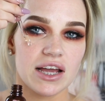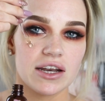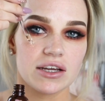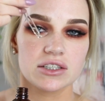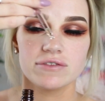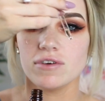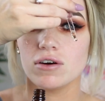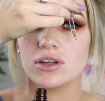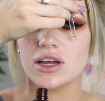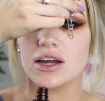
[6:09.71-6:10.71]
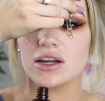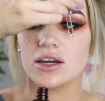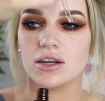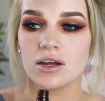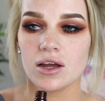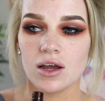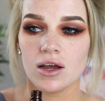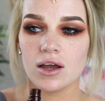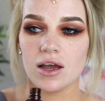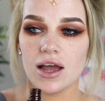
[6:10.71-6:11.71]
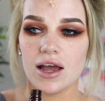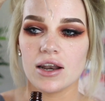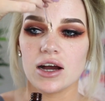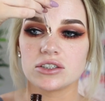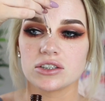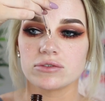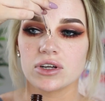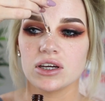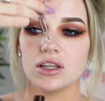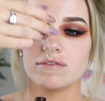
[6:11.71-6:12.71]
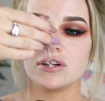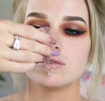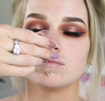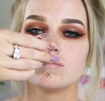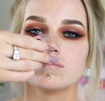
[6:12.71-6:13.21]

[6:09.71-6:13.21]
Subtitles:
and exfoliated. And I just really love it.